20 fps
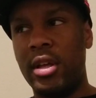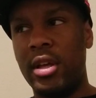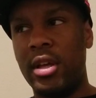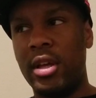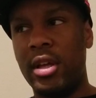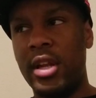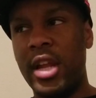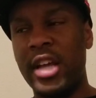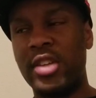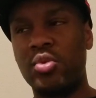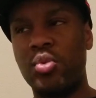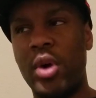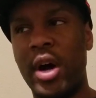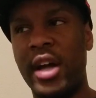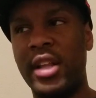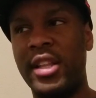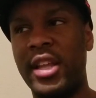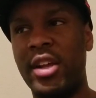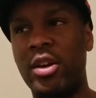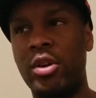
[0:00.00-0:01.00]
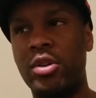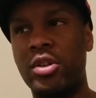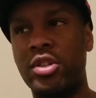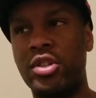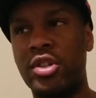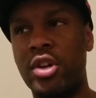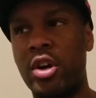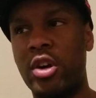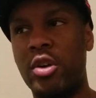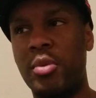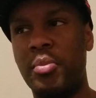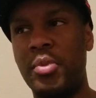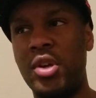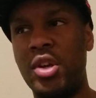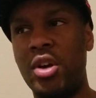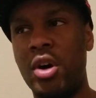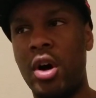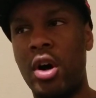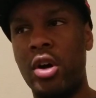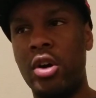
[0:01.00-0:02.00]
And that's why they don't deserve to
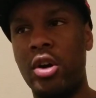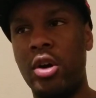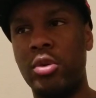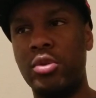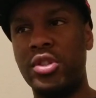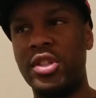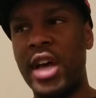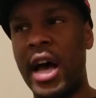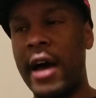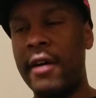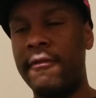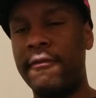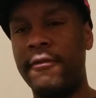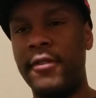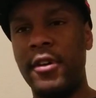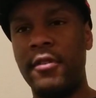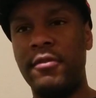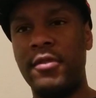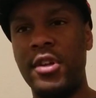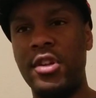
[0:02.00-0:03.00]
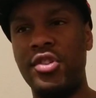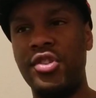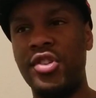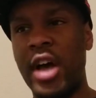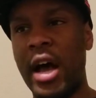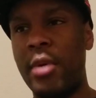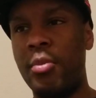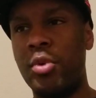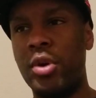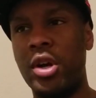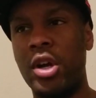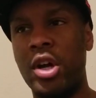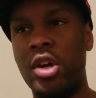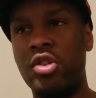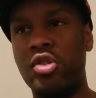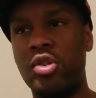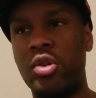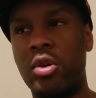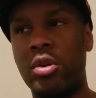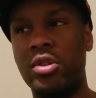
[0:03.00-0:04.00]
be on no top 50, top
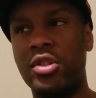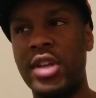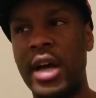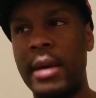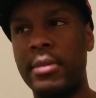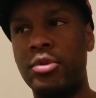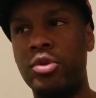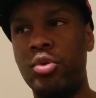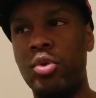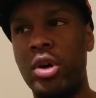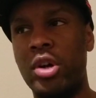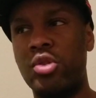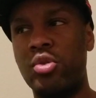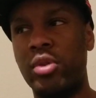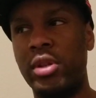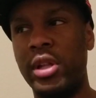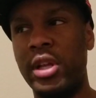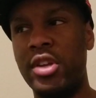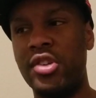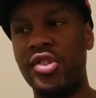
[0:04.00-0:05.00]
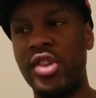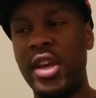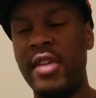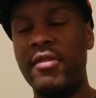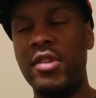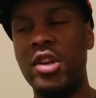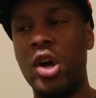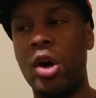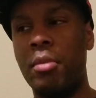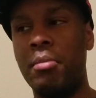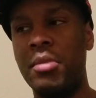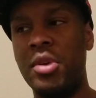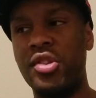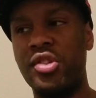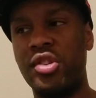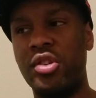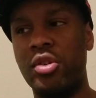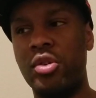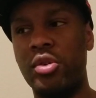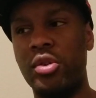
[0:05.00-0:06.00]
100, or top 200 lists. Even though
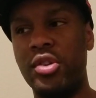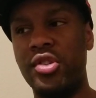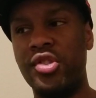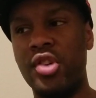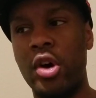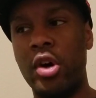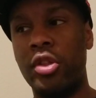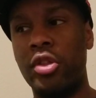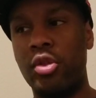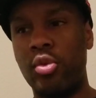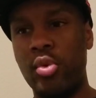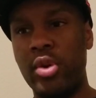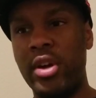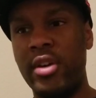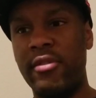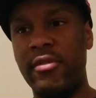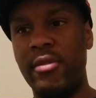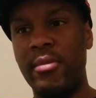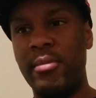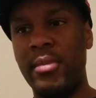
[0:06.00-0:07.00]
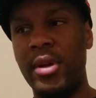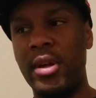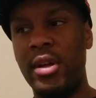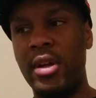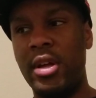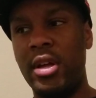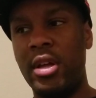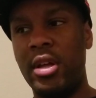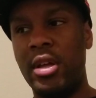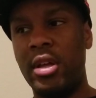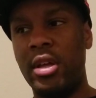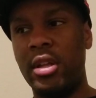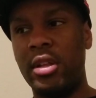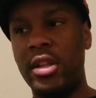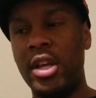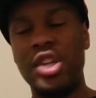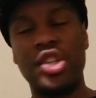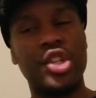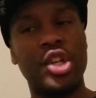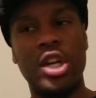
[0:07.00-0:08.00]
Mystikal is on 3 of them,
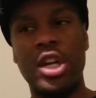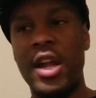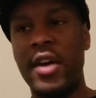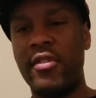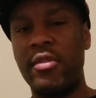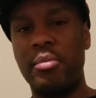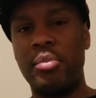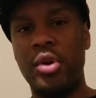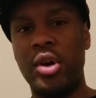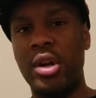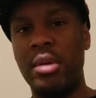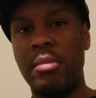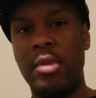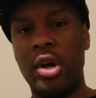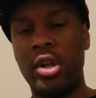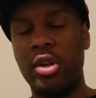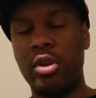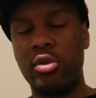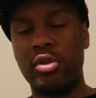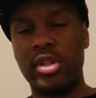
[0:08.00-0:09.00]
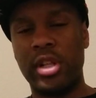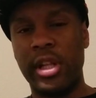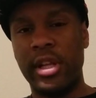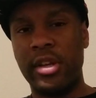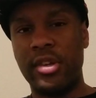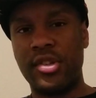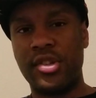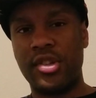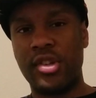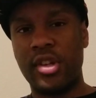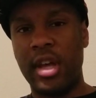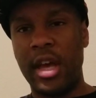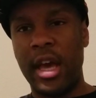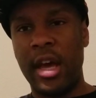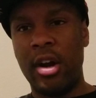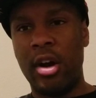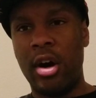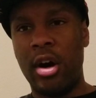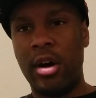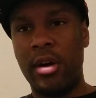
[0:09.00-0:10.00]
they should have never put him on those lists
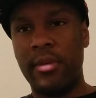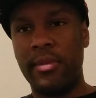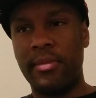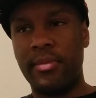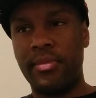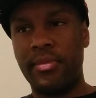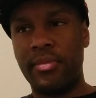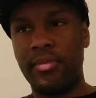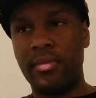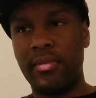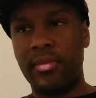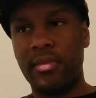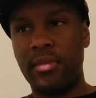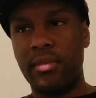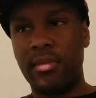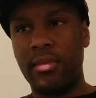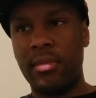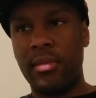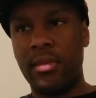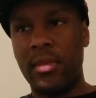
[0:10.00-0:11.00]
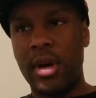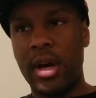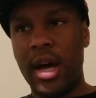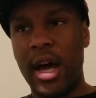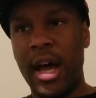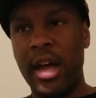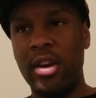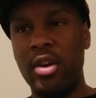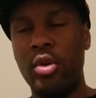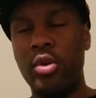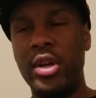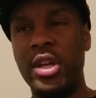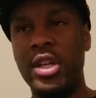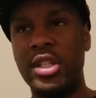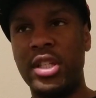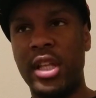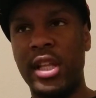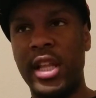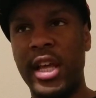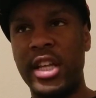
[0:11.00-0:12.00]
at all. I know he's
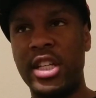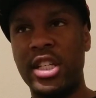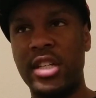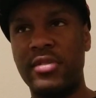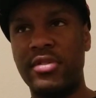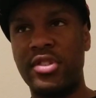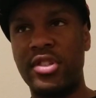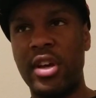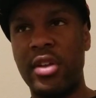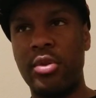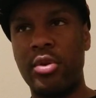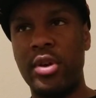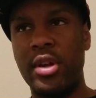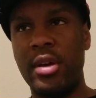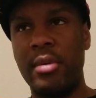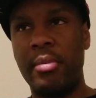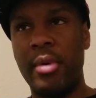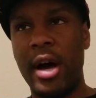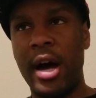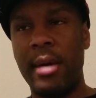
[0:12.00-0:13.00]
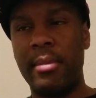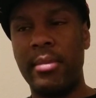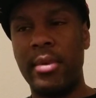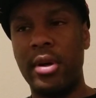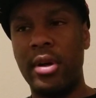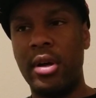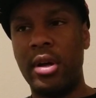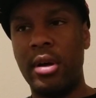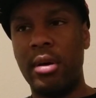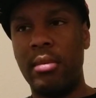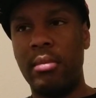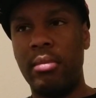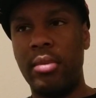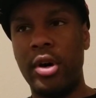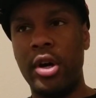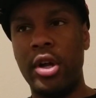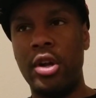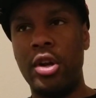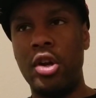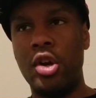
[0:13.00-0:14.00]
a legend of Southern hip hop,
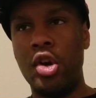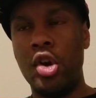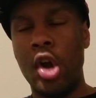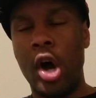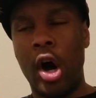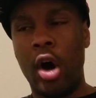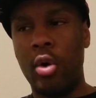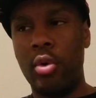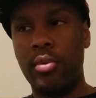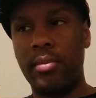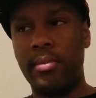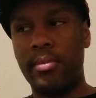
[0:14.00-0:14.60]
but no.